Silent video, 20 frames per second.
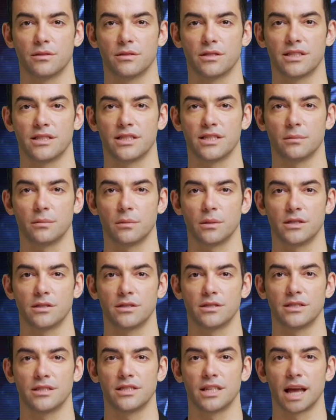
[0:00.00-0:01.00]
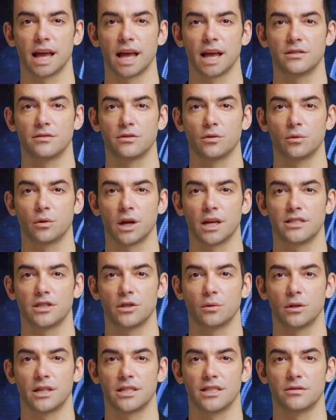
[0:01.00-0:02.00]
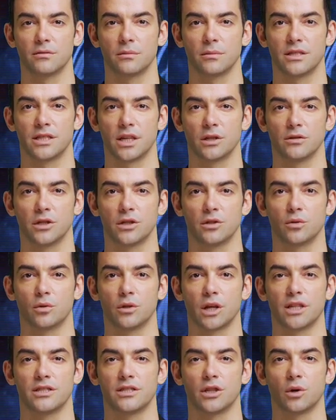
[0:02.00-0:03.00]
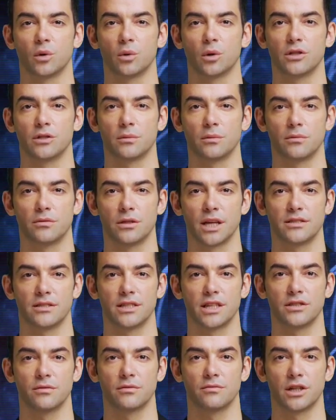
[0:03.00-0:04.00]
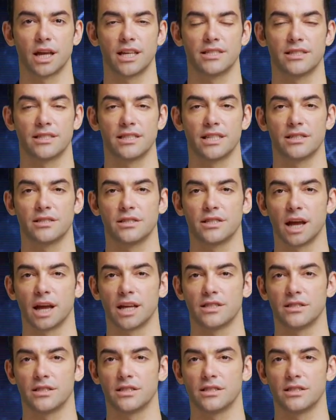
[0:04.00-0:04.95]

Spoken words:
This is because the decay of the radioactive material triggers a quantum event that affects the entire